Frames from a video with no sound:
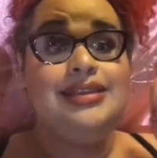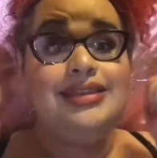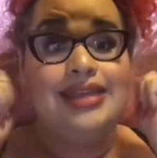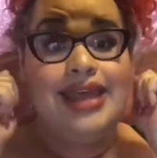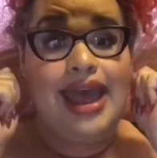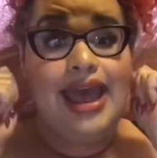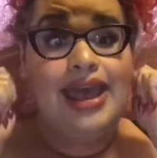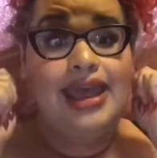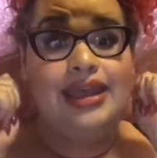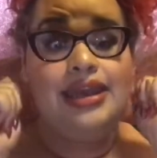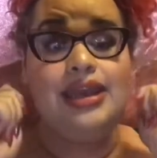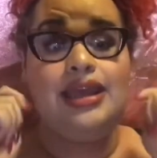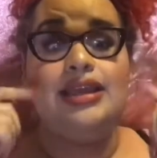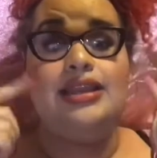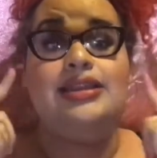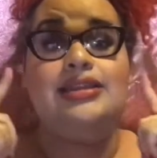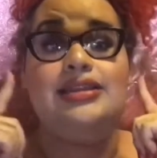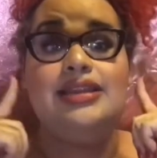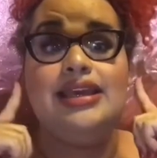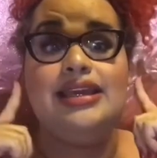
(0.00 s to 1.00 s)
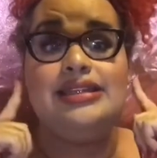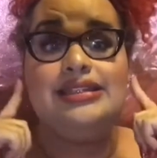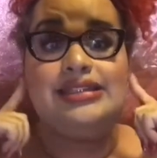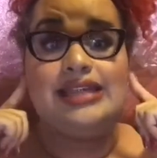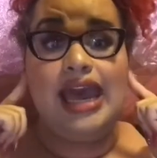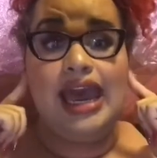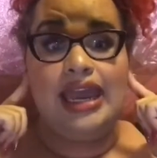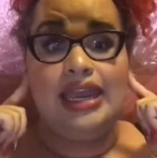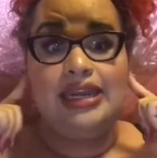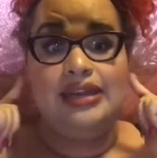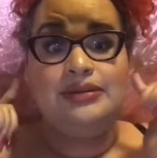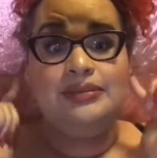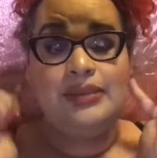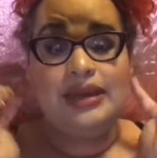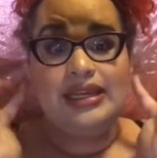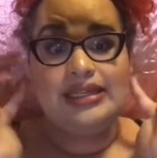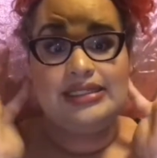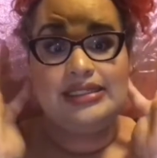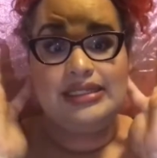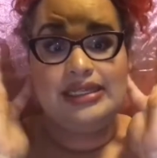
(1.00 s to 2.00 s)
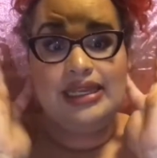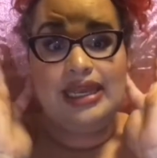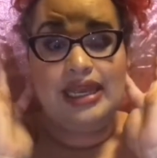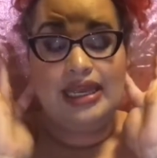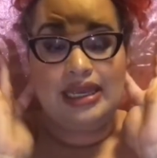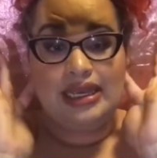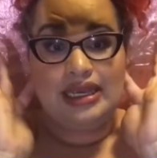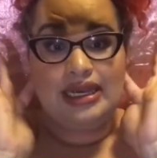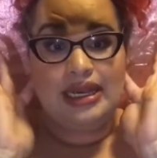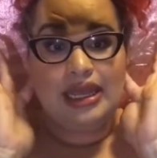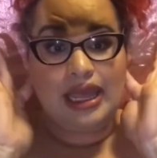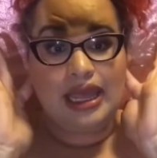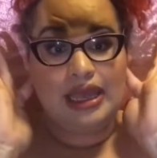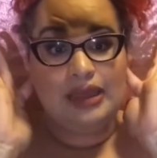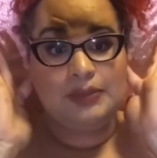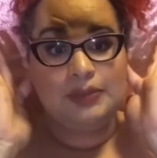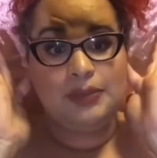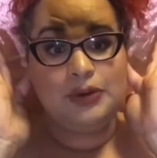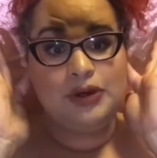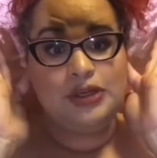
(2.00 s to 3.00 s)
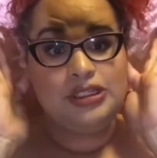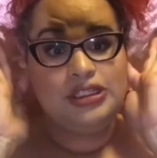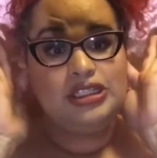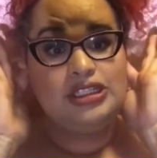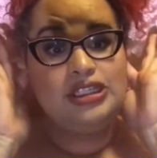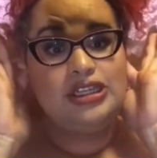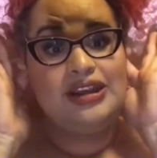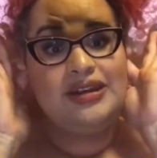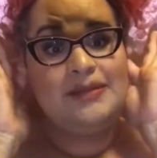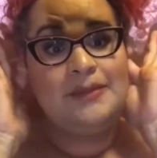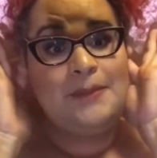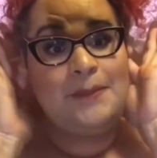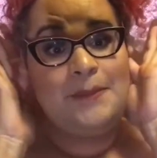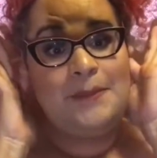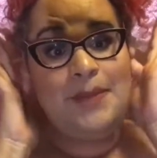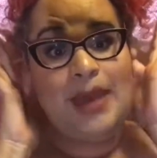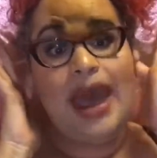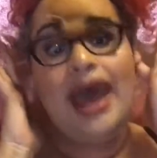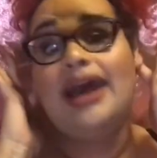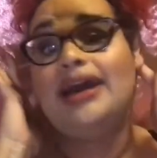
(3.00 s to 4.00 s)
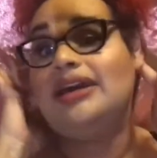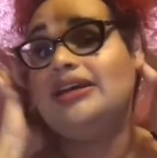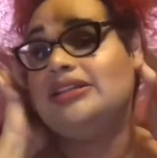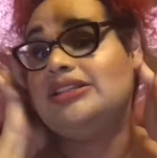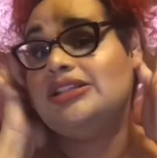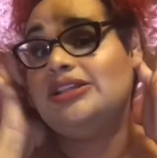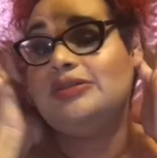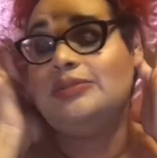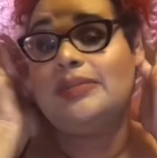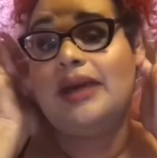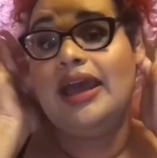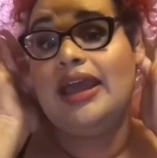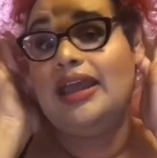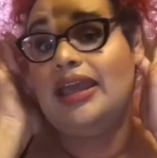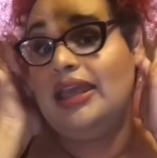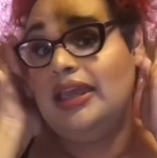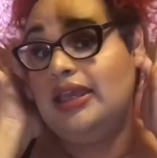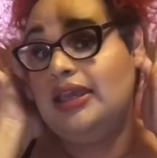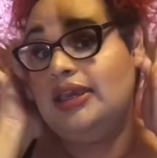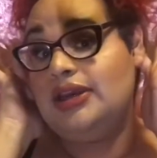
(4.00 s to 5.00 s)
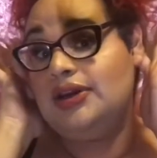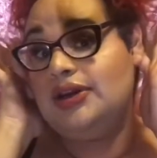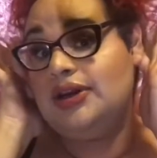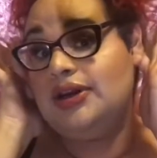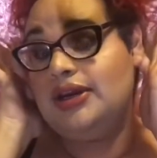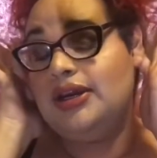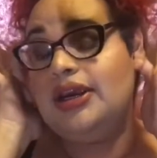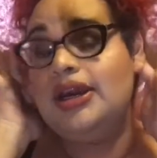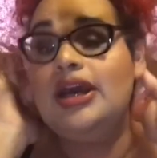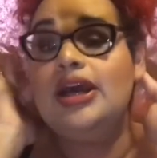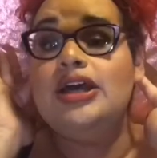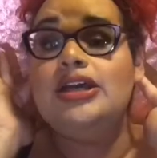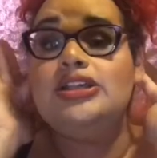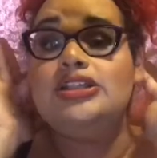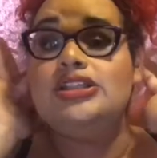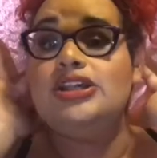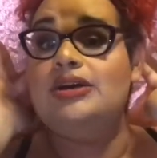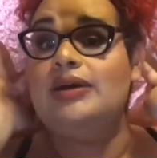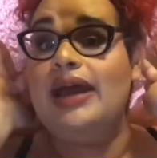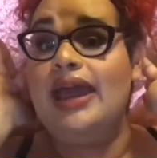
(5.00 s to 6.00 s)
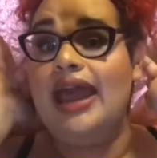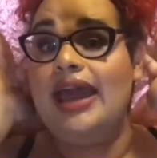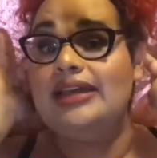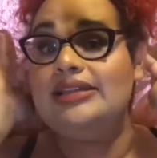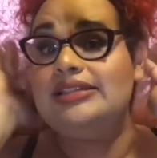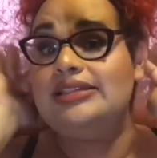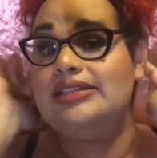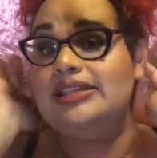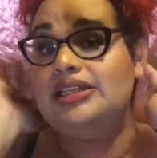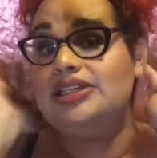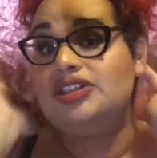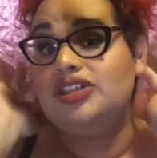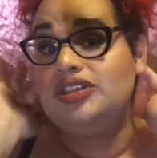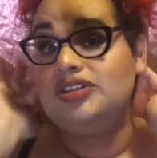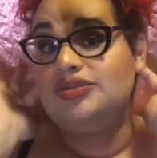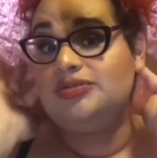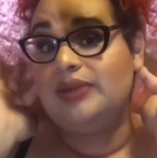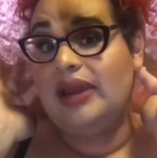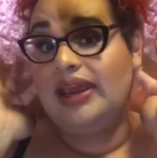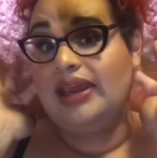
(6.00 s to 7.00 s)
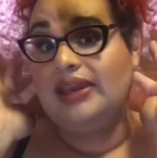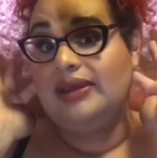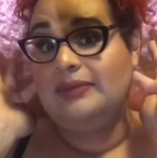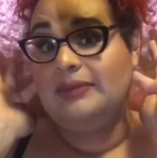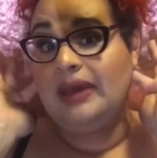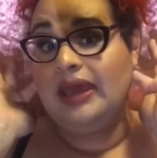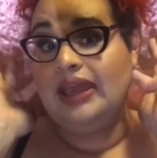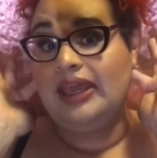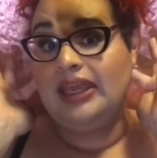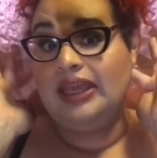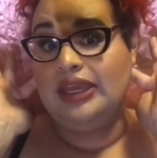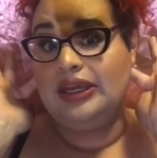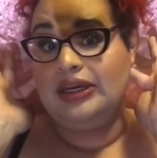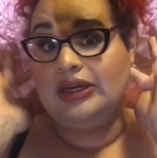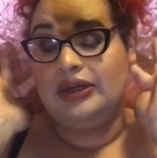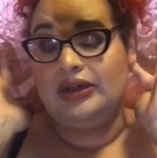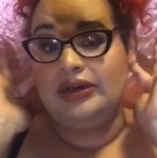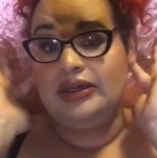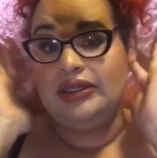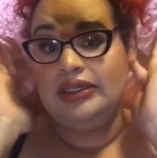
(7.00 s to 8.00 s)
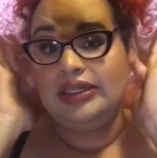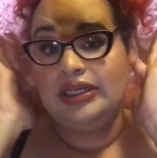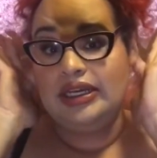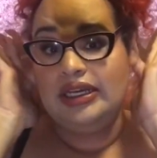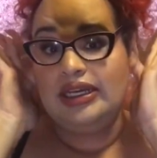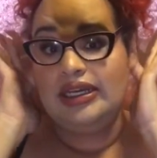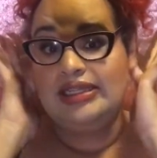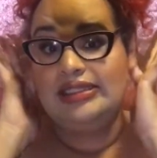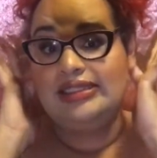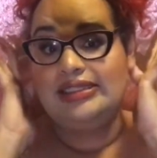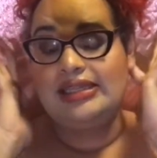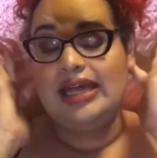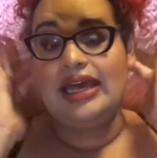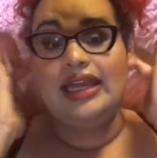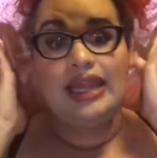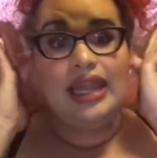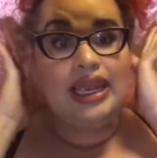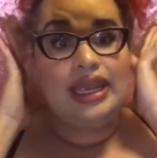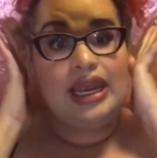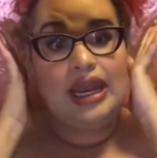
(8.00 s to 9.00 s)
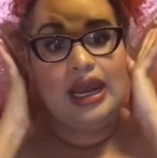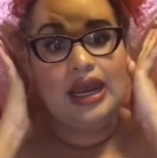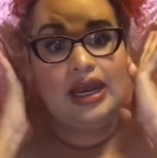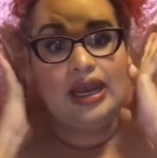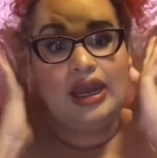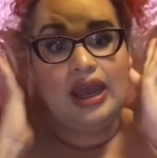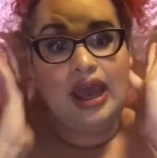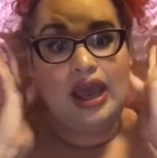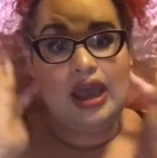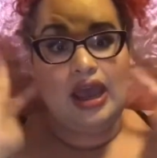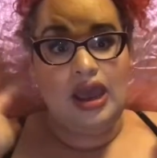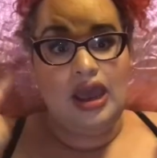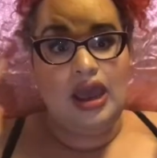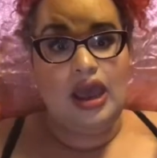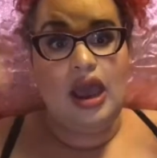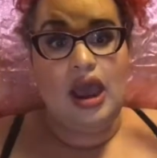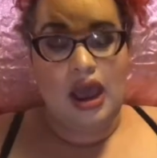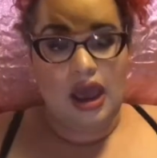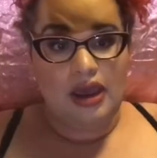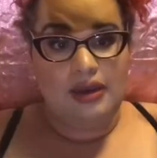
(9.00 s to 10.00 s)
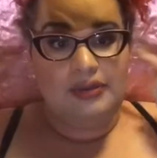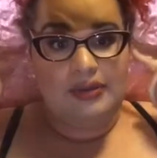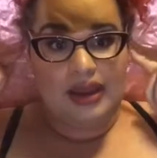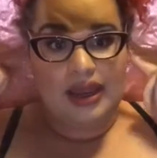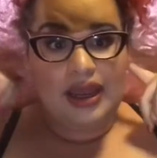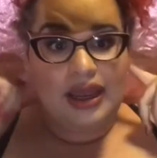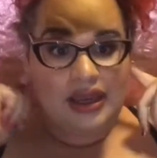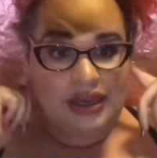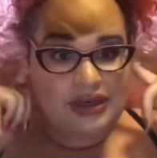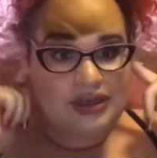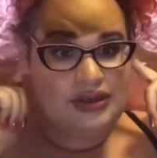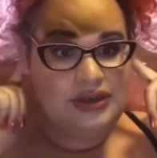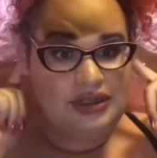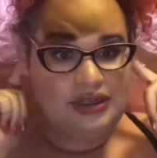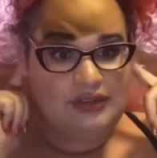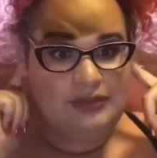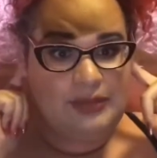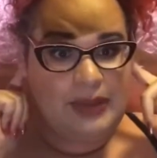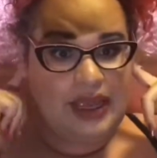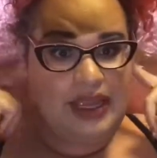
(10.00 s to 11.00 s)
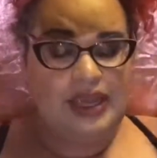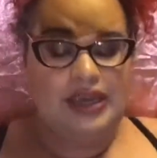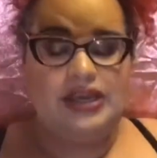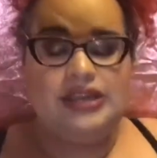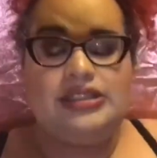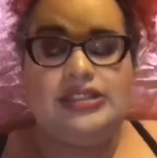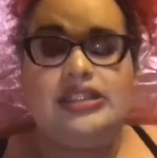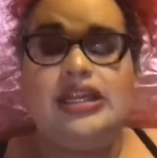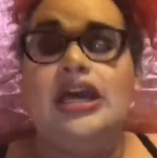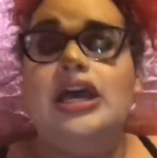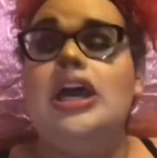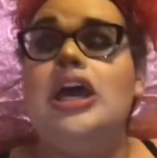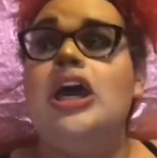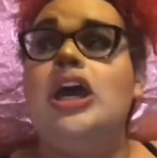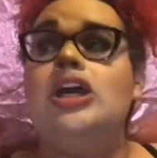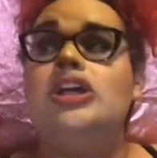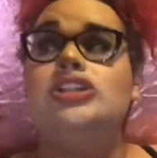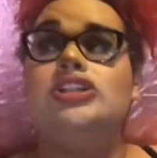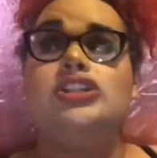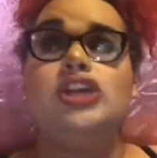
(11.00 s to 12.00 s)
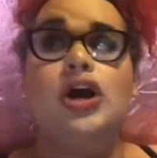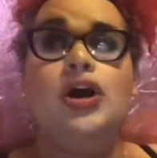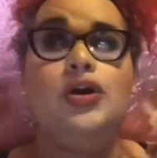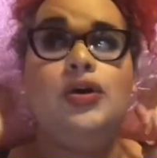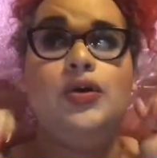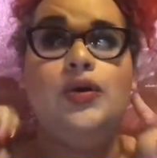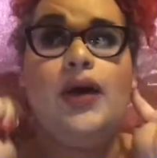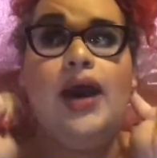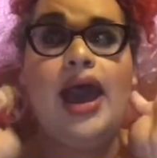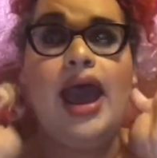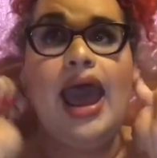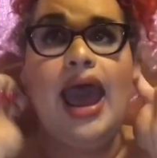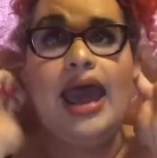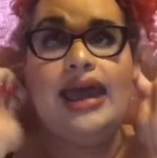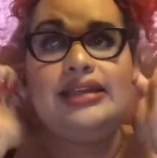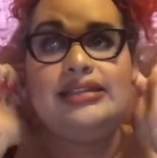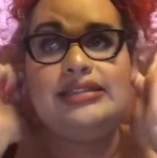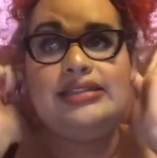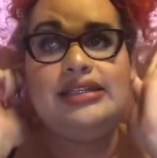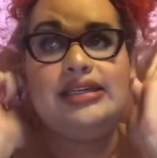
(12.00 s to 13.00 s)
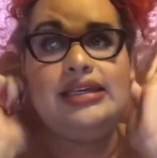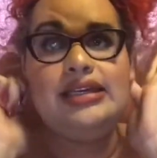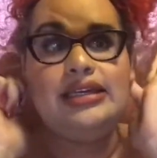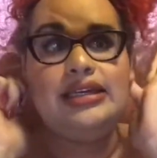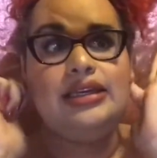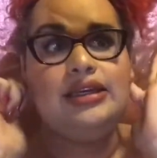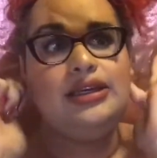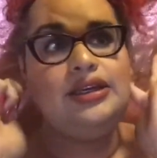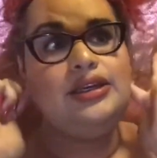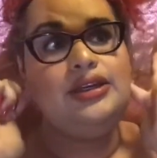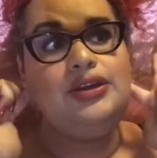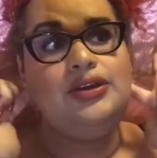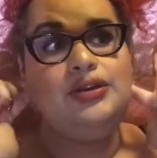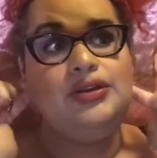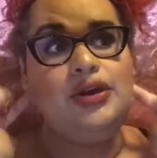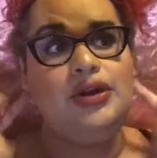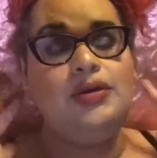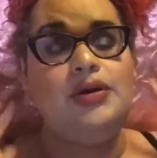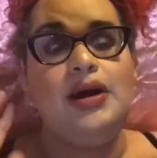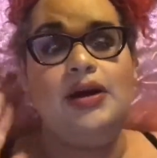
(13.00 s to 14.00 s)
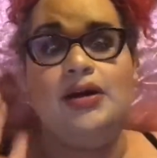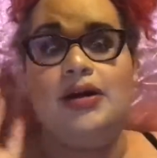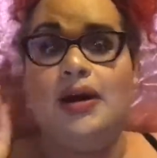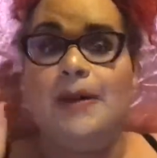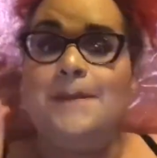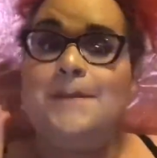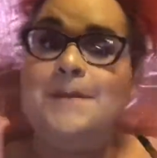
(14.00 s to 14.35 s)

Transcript: then they tightened my skin and pushed it back to my ear. So I had stitches right in my ear and like on underneath my ears. So I did, you know, a